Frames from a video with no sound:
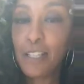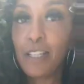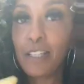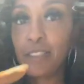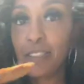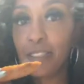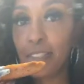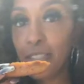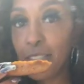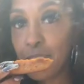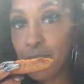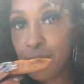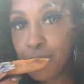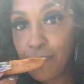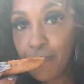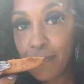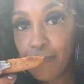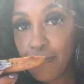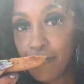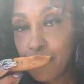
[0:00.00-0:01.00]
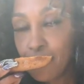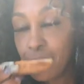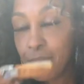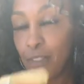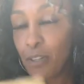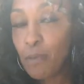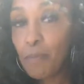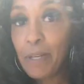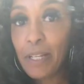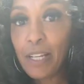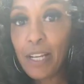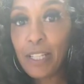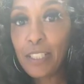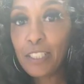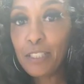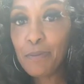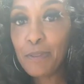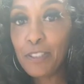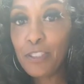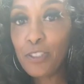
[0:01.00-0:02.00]
Let's see. Oh my
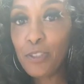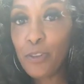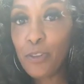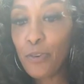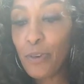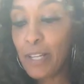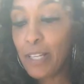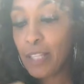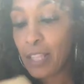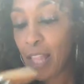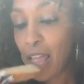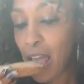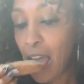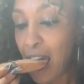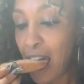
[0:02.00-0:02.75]
God, it smells so great.